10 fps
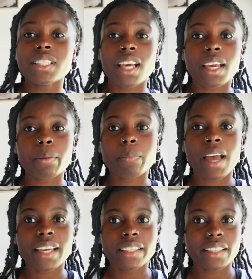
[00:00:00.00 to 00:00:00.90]
time
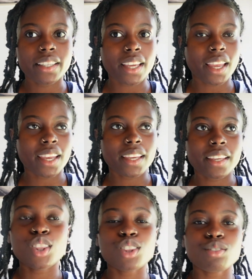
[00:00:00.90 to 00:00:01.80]
I did a
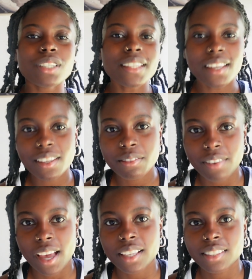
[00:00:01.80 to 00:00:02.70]
3-day
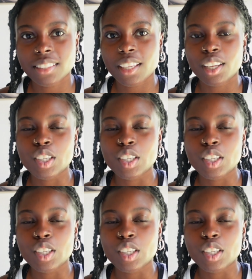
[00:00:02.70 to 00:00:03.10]
fast.